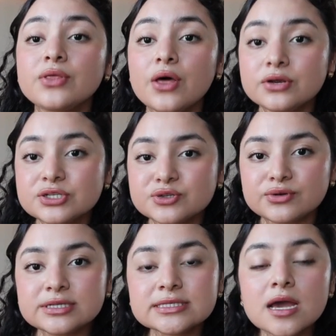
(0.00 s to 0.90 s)
with other
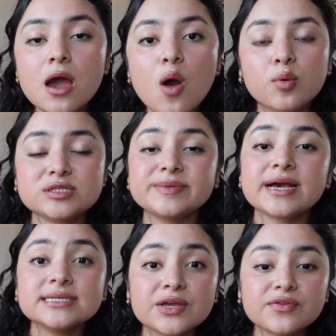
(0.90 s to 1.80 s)
schools was
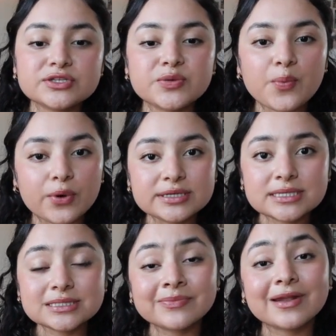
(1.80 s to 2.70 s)
because of the support
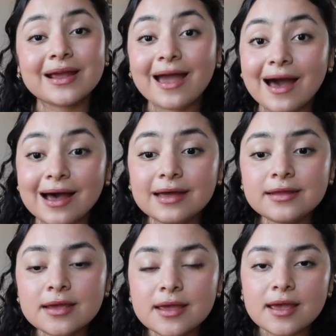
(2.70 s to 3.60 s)
system that I
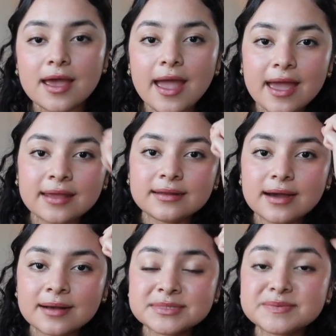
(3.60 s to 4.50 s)
had, and
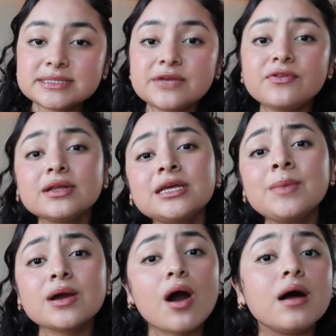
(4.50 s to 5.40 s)
specifically
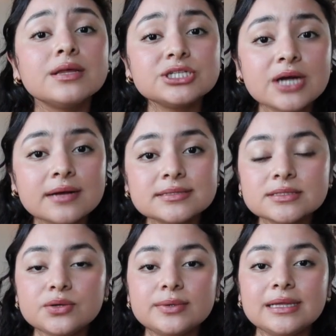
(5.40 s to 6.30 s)
my college
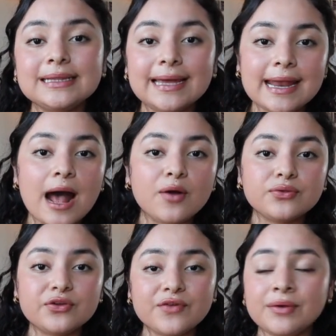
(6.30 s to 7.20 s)
counselor really laid
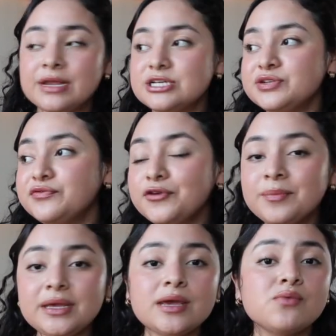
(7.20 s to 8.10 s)
out the foundation for
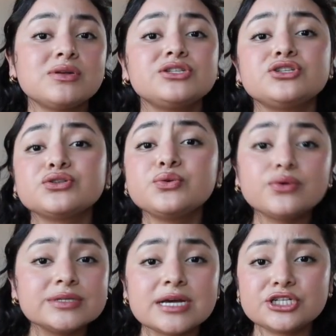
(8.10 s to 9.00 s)
me in which
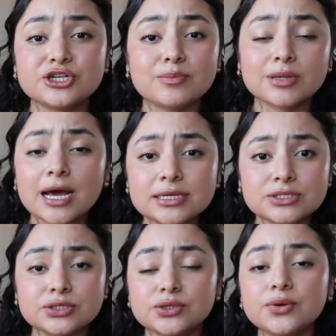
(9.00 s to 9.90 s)
schools I should apply
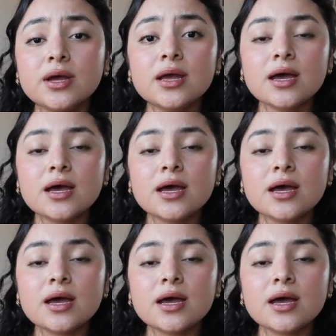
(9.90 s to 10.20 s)
to,